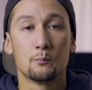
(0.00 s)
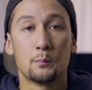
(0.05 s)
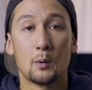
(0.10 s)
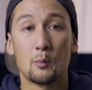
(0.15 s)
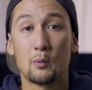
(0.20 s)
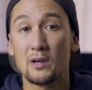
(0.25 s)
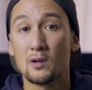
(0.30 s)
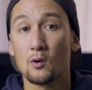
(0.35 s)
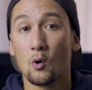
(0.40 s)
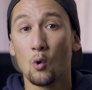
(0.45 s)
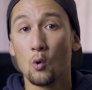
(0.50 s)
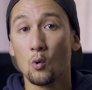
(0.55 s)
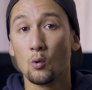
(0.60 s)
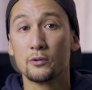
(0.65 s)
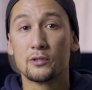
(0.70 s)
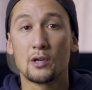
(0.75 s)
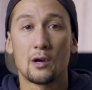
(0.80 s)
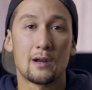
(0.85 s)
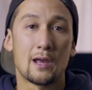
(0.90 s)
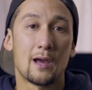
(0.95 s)
But we all
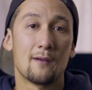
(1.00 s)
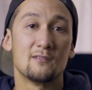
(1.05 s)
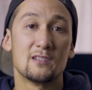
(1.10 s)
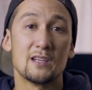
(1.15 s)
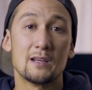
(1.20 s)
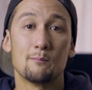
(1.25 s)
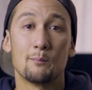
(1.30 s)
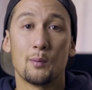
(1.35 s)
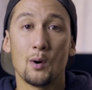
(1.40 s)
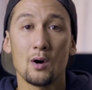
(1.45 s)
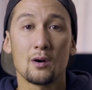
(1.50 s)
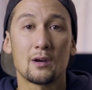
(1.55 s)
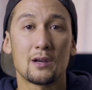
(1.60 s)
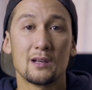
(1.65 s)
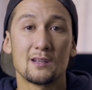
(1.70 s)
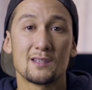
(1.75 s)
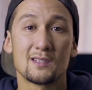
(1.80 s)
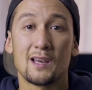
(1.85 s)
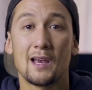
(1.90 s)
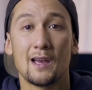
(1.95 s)
don't have deep
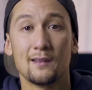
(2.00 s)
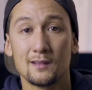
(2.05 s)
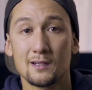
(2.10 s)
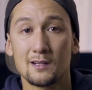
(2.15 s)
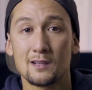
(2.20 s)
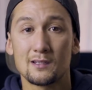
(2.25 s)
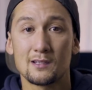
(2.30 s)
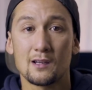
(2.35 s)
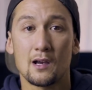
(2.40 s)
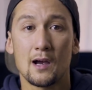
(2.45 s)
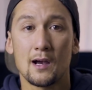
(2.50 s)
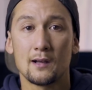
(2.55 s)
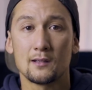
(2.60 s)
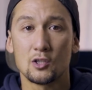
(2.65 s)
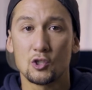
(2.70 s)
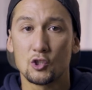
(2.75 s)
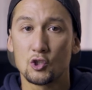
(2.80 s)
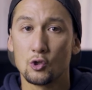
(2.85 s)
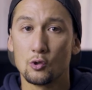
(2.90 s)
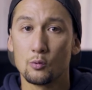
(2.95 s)
pockets and the desire
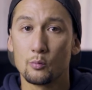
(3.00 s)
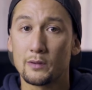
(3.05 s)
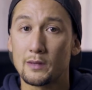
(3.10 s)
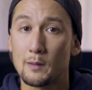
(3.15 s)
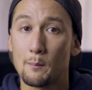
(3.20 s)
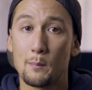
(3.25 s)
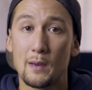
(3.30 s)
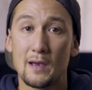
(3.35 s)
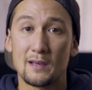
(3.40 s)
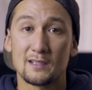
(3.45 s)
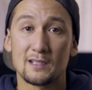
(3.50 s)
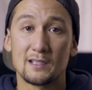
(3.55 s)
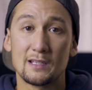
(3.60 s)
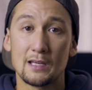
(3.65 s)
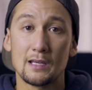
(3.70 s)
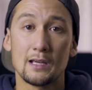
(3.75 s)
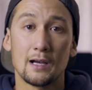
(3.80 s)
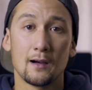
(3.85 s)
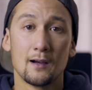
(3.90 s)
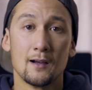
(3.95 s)
to shoot with the best
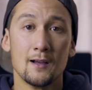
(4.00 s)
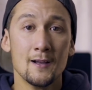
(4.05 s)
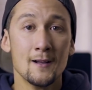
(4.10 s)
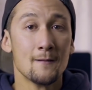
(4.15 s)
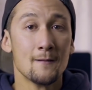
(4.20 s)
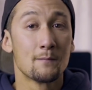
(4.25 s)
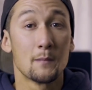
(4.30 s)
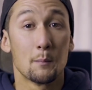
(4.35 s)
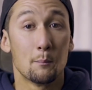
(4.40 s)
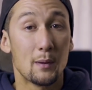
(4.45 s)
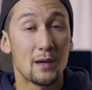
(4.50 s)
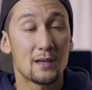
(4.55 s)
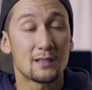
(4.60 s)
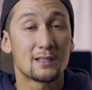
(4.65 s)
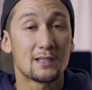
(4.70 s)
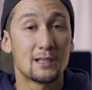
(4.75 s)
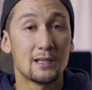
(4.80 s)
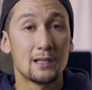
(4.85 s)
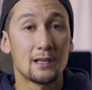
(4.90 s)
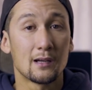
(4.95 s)
gear. The
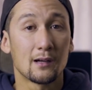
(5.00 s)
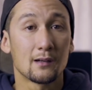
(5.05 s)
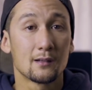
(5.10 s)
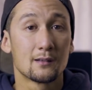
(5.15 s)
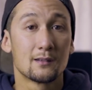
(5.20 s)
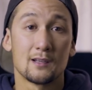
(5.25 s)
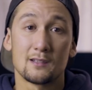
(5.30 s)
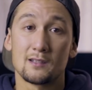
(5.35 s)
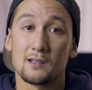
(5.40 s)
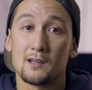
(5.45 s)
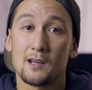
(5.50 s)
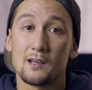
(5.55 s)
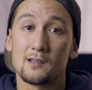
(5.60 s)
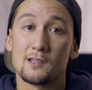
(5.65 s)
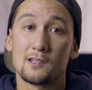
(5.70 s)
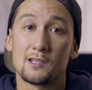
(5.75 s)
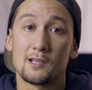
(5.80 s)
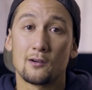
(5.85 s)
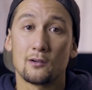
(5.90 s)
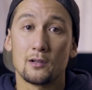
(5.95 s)
best gear doesn't
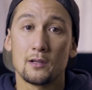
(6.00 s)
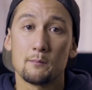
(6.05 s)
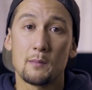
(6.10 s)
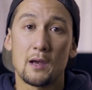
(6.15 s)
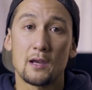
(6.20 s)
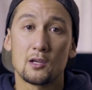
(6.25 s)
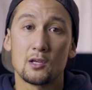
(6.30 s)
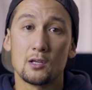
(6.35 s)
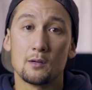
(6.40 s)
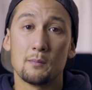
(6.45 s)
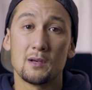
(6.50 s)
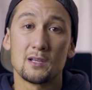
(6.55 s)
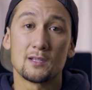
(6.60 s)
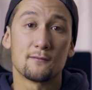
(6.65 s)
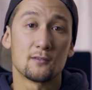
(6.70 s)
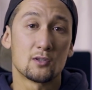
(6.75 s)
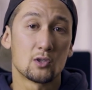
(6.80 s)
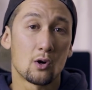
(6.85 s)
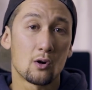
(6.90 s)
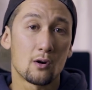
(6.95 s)
necessarily make you the best
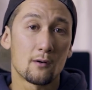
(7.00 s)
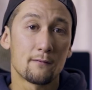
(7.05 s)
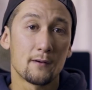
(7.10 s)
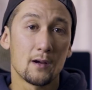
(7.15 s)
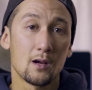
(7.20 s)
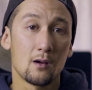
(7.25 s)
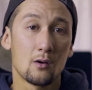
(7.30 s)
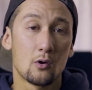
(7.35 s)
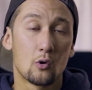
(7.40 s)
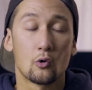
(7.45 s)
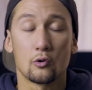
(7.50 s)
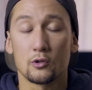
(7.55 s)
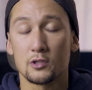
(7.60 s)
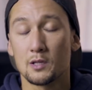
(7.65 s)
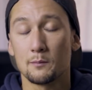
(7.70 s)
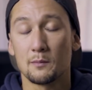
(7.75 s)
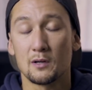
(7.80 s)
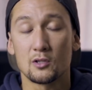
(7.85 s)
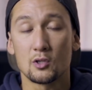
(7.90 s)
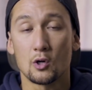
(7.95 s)
photographer or
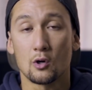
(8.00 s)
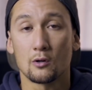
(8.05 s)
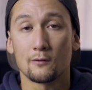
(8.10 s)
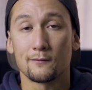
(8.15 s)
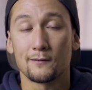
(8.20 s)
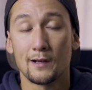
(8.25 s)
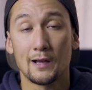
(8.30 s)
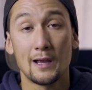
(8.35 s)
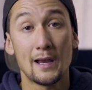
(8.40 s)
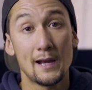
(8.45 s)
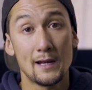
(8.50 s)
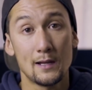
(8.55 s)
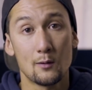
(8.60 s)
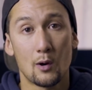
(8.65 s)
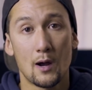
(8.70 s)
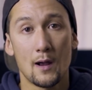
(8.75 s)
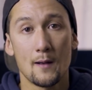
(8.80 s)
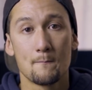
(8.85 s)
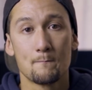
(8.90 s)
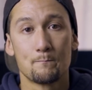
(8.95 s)
cinematographer
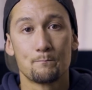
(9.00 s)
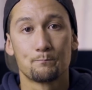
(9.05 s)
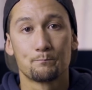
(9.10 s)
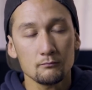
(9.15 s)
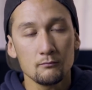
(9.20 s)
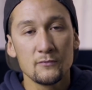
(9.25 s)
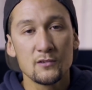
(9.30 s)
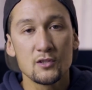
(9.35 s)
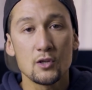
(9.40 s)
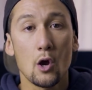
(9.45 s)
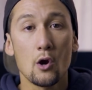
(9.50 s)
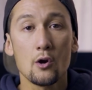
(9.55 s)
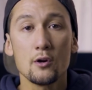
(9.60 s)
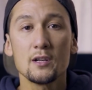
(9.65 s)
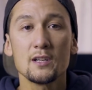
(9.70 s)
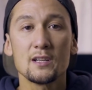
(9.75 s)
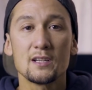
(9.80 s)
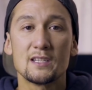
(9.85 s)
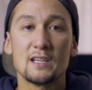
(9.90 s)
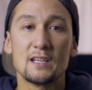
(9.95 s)
anyway. So
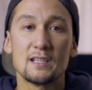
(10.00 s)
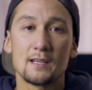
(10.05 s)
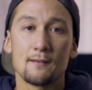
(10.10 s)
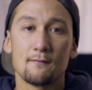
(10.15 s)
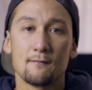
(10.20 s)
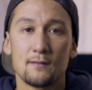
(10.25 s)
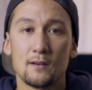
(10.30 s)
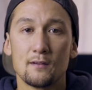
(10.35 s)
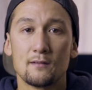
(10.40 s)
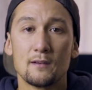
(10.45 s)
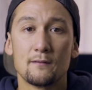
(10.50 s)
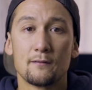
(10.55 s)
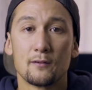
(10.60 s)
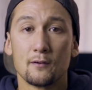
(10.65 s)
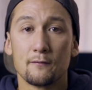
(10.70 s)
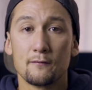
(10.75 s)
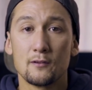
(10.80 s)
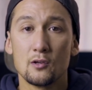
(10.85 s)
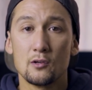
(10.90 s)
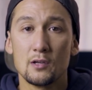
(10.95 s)
owning a D750 for
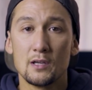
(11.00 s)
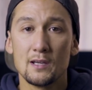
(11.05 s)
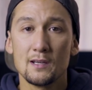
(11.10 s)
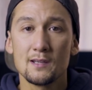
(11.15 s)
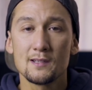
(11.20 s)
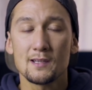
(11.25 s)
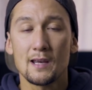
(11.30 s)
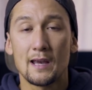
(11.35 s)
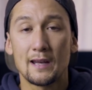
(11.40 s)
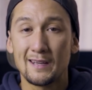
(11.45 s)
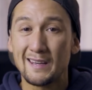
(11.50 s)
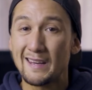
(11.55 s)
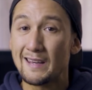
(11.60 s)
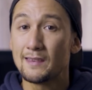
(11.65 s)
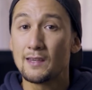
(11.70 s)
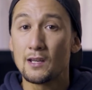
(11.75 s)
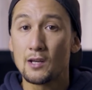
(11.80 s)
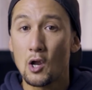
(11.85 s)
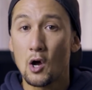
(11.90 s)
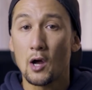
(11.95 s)
a few years and
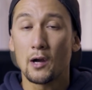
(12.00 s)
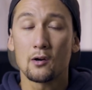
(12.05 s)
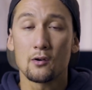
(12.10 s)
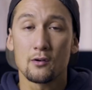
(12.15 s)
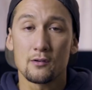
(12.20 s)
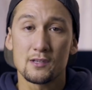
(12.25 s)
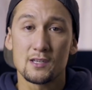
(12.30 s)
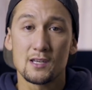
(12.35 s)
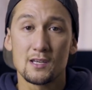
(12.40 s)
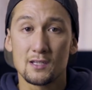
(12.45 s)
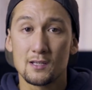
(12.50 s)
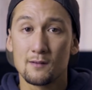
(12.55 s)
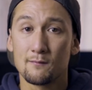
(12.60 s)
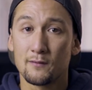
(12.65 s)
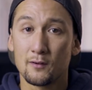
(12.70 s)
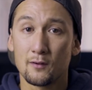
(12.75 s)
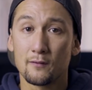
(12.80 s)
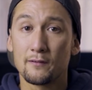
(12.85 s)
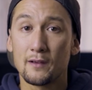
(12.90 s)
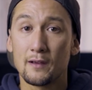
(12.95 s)
in the Nikon system
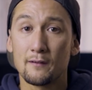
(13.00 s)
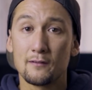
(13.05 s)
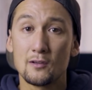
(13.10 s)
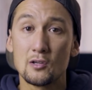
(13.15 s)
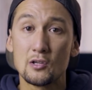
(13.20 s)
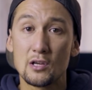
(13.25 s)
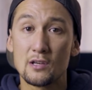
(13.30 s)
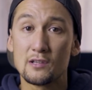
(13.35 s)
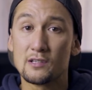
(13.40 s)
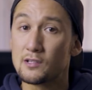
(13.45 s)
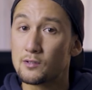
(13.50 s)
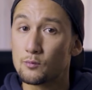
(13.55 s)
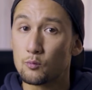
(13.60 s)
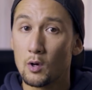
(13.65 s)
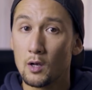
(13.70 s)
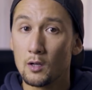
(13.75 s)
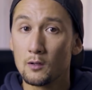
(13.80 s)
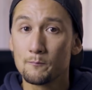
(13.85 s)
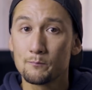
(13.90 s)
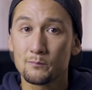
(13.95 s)
for a fair few years as
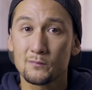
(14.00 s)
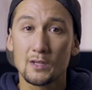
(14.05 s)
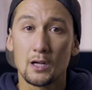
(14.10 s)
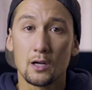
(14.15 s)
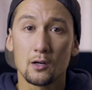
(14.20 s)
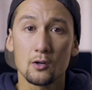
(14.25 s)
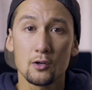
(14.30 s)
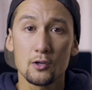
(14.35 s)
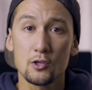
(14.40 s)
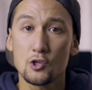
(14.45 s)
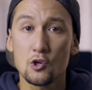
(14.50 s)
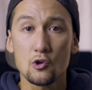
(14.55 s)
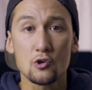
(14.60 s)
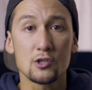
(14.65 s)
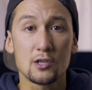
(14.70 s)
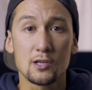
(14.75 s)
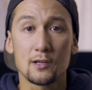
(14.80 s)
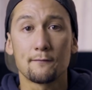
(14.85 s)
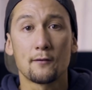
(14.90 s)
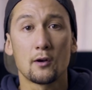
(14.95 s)
well, I got
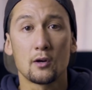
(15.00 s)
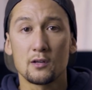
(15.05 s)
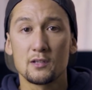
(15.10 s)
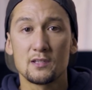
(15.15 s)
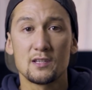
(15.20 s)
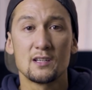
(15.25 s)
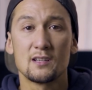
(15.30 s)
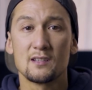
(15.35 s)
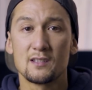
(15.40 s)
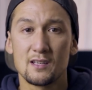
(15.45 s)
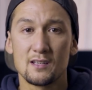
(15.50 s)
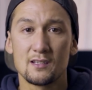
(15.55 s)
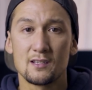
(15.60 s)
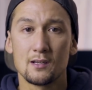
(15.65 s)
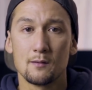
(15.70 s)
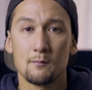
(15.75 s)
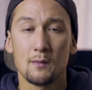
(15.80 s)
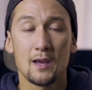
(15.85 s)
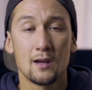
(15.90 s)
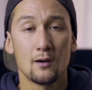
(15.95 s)
used to the focusing
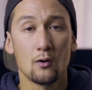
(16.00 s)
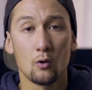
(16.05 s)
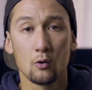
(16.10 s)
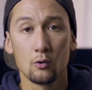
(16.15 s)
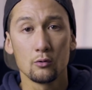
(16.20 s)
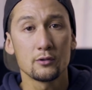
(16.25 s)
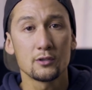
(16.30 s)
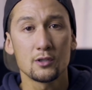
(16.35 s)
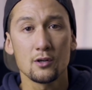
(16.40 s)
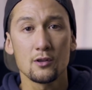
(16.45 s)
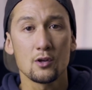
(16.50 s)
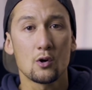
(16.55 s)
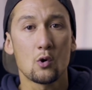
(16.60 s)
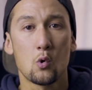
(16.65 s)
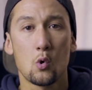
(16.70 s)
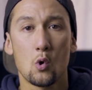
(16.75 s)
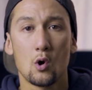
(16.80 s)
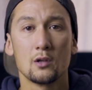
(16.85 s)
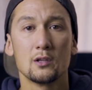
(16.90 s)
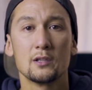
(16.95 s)
system and also the
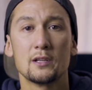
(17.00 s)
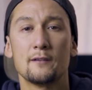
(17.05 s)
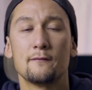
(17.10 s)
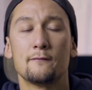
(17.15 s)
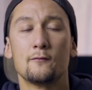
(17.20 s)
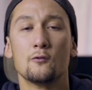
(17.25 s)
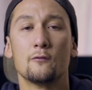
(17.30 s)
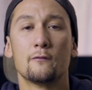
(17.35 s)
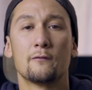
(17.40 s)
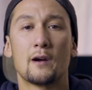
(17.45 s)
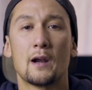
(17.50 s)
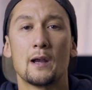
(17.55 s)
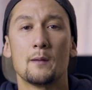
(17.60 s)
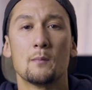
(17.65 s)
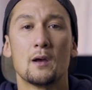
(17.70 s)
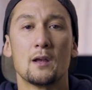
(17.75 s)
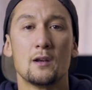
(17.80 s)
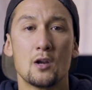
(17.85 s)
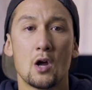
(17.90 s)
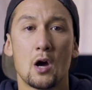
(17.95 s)
quality full
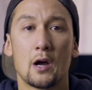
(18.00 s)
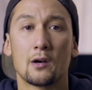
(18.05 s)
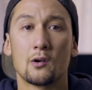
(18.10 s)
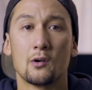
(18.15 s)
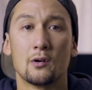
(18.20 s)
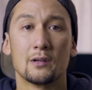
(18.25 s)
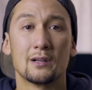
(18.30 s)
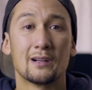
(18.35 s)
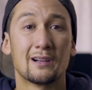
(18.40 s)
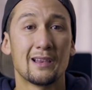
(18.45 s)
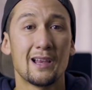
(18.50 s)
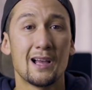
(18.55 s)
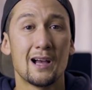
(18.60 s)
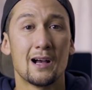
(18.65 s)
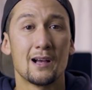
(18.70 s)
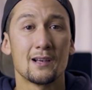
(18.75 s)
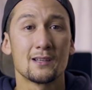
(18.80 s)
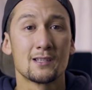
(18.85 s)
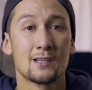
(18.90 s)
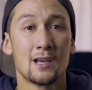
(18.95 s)
frame Nikon
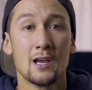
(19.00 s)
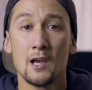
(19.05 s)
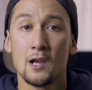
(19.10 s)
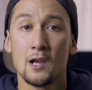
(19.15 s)
glass